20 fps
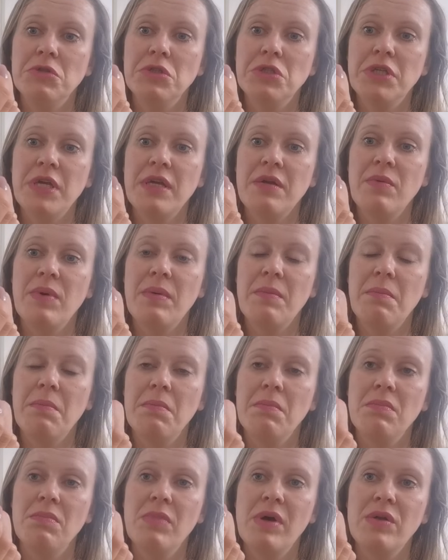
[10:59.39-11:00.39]
Jenny
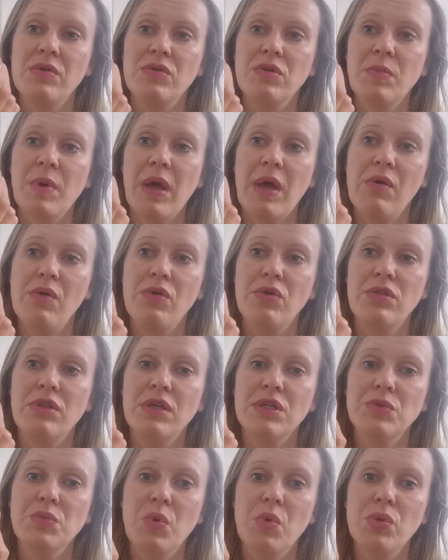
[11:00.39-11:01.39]
went on about how good
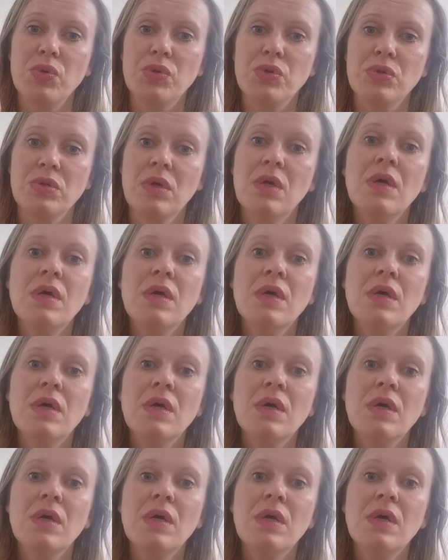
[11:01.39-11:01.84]
this was,